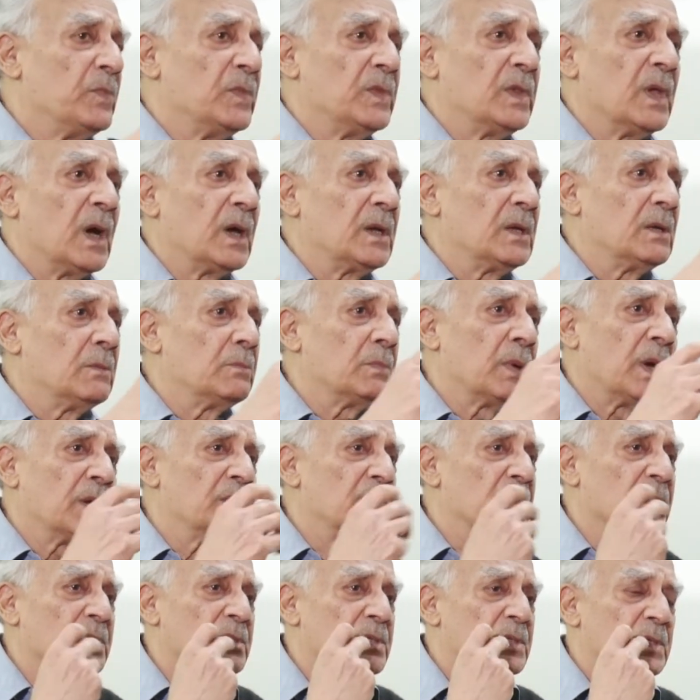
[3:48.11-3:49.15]
done by
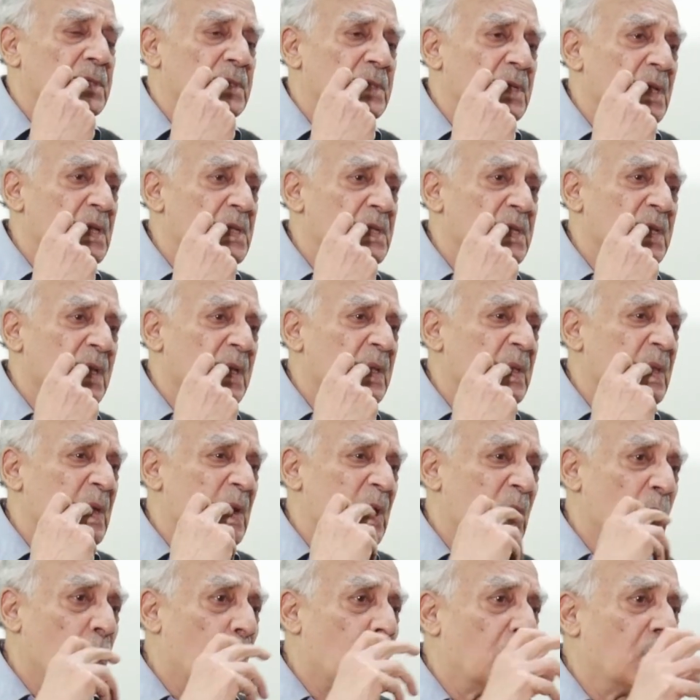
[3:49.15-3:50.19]
just changing the
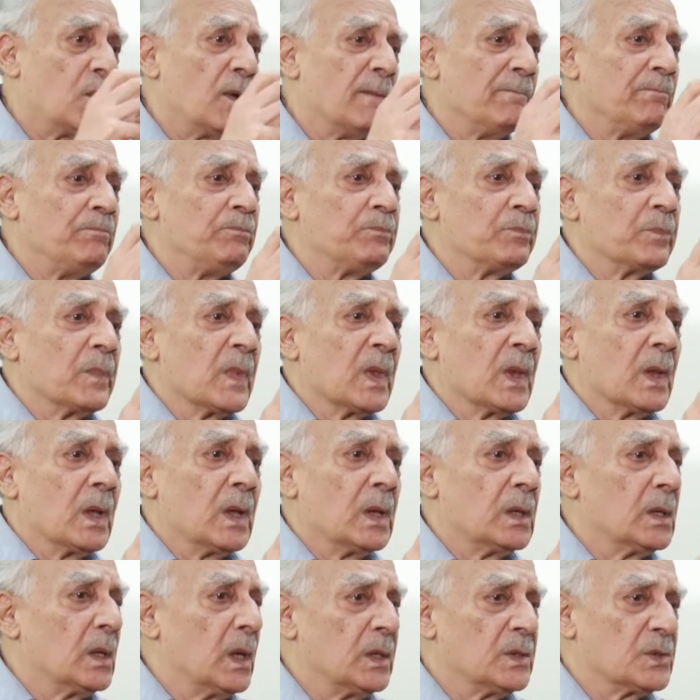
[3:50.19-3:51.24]
law
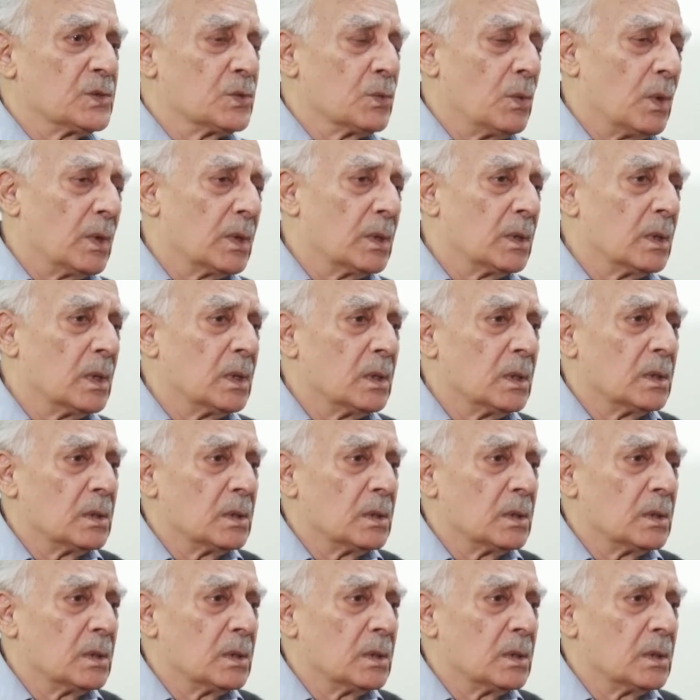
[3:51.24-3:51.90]
and so on.